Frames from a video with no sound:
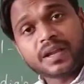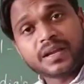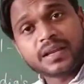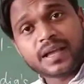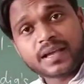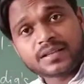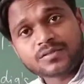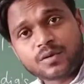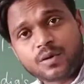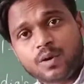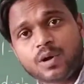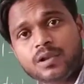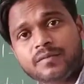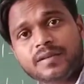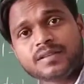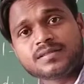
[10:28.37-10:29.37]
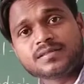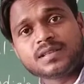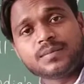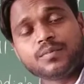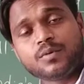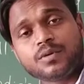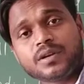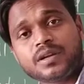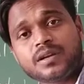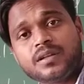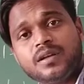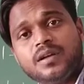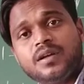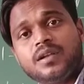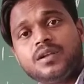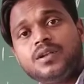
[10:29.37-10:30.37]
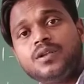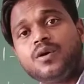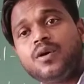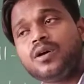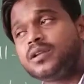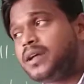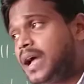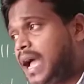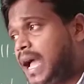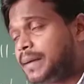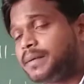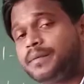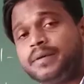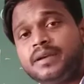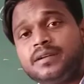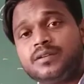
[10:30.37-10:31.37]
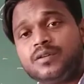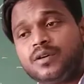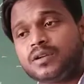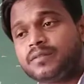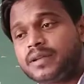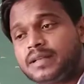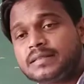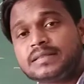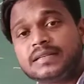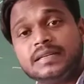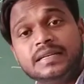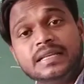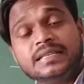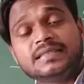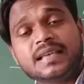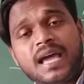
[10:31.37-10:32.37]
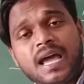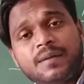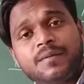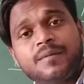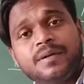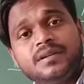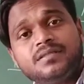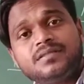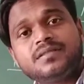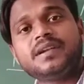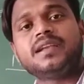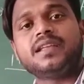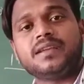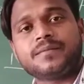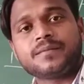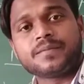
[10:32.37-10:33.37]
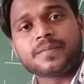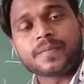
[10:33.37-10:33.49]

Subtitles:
India has always supported non-armament, or we can say disarmament treaty.